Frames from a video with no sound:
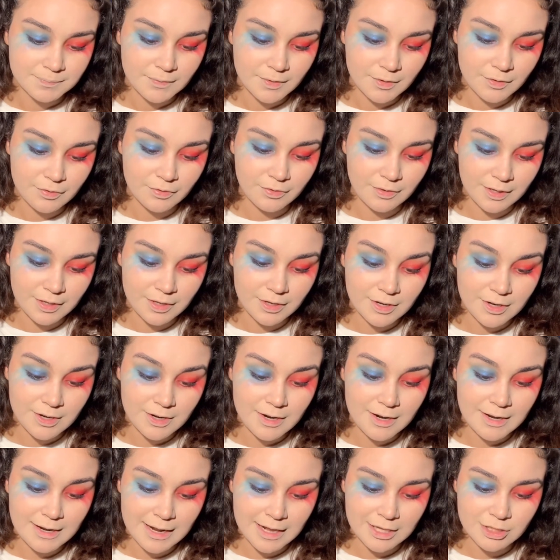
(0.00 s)
finger
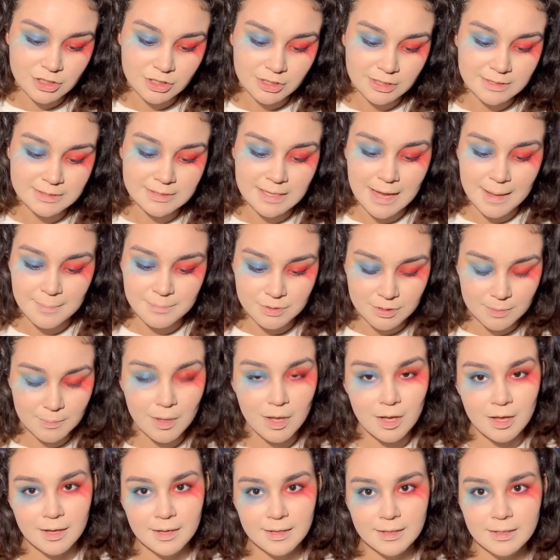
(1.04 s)
and actually dab some
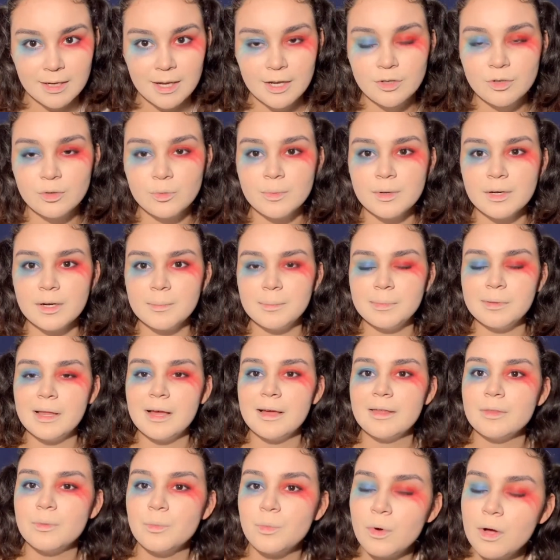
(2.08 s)
on. I don't want to apply
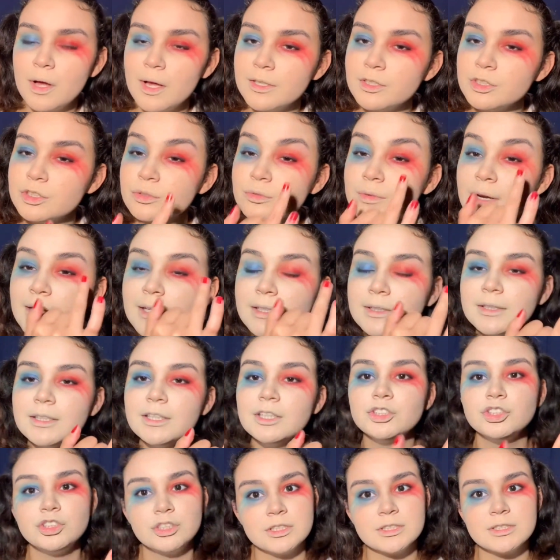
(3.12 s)
the wand directly
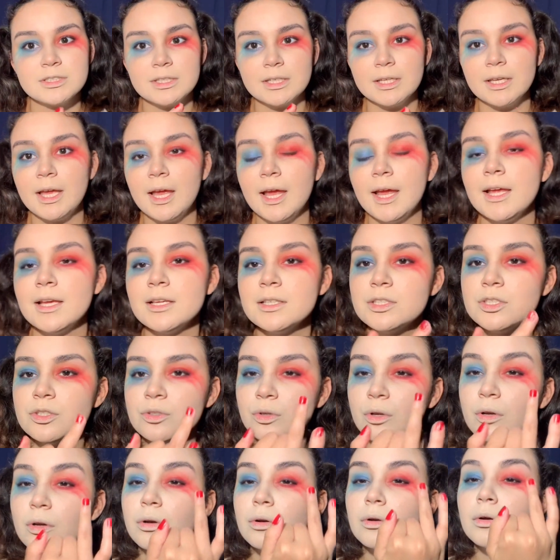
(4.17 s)
just in case, you
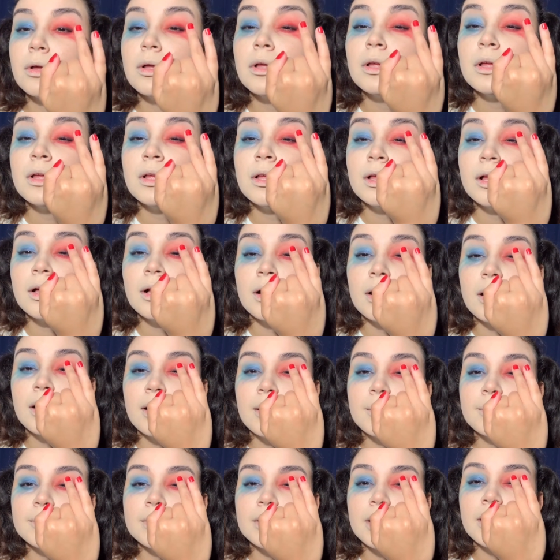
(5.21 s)
know,
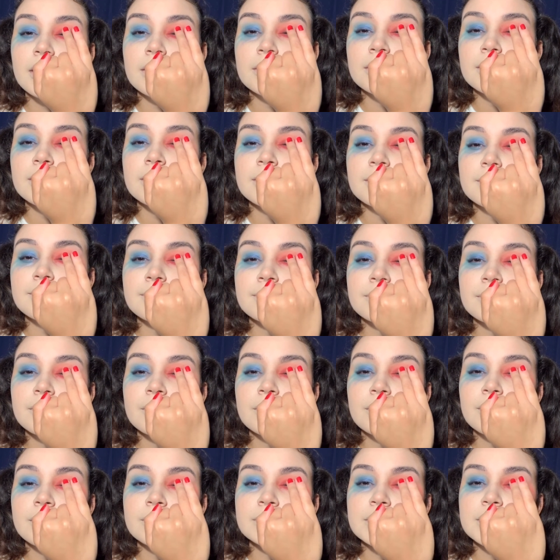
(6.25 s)
color
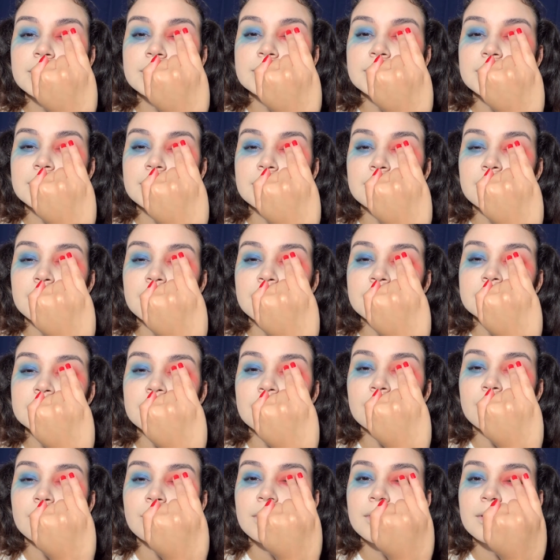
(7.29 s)
goes onto the brush. I
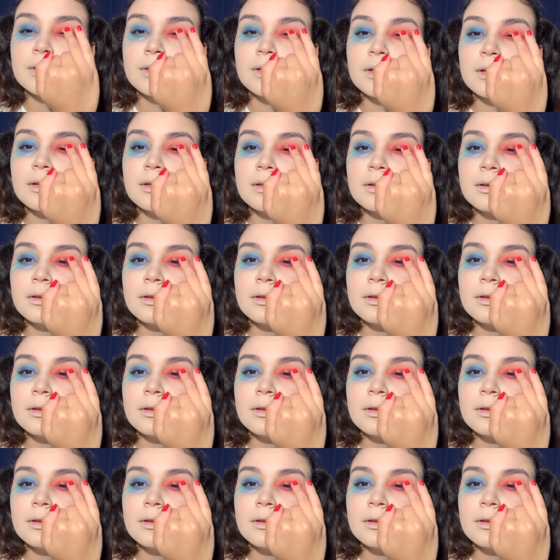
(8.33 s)
don't want that.